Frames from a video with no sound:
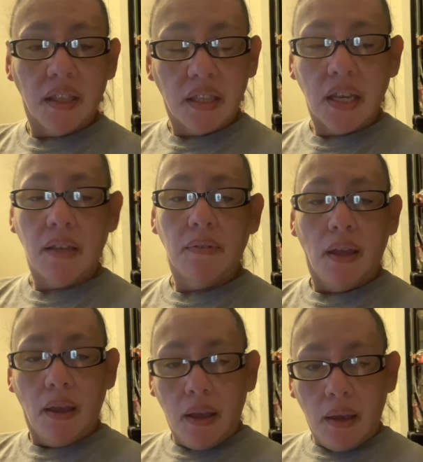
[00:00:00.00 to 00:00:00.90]
that
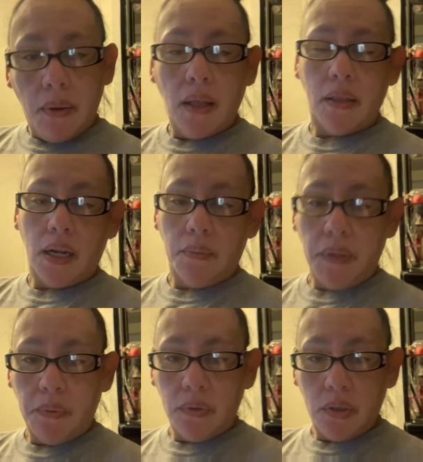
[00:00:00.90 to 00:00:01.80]
a lot of
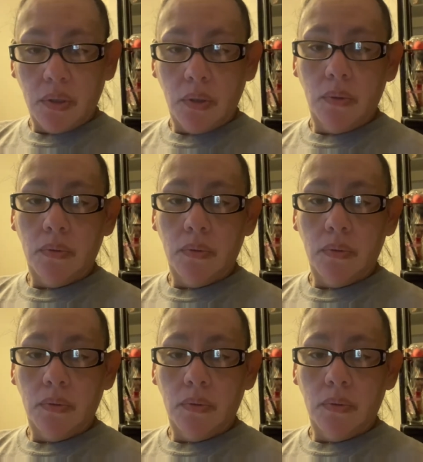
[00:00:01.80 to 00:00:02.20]
people do